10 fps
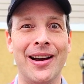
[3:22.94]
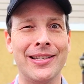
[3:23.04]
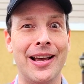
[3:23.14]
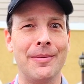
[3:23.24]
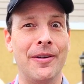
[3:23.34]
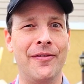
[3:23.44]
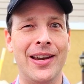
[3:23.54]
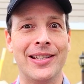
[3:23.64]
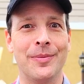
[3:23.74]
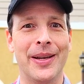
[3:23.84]
the right side of my
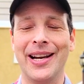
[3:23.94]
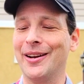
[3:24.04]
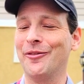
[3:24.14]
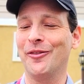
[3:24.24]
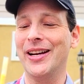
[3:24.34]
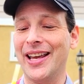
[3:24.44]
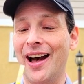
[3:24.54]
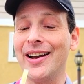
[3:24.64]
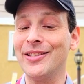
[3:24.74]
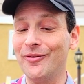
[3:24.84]
face is beginning to freak
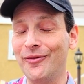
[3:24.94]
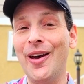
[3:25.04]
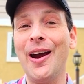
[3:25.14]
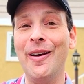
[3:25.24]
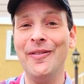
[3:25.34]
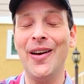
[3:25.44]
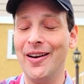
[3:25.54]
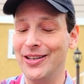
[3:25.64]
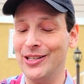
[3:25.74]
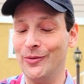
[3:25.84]
out. It's very,
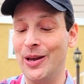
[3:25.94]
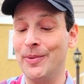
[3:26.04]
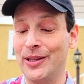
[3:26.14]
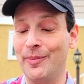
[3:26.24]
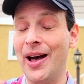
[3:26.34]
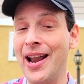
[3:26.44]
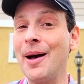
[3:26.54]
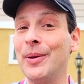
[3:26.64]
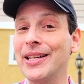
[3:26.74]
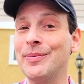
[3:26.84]
very sweet, but the
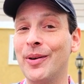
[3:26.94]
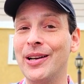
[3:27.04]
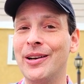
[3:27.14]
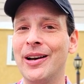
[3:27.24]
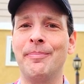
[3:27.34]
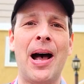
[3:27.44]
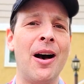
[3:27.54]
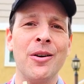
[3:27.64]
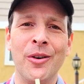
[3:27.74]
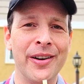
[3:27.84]
pineapple is pretty good.
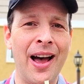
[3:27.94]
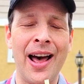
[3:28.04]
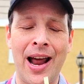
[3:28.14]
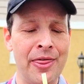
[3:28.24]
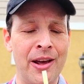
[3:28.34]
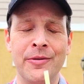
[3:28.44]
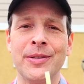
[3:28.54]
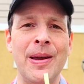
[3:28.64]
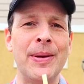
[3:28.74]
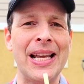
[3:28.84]
Powder or not, I thought it
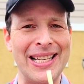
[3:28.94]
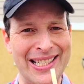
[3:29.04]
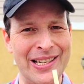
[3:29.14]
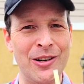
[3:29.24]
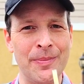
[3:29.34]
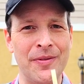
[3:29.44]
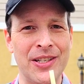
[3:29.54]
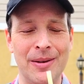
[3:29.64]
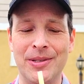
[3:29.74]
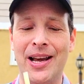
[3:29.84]
was maybe like a syrup of
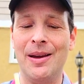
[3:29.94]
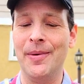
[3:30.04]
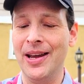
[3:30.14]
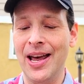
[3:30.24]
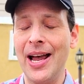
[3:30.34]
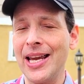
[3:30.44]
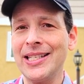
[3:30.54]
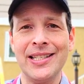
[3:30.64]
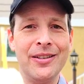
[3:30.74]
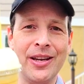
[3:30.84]
some type. I
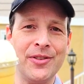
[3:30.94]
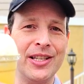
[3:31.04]
guess it still gives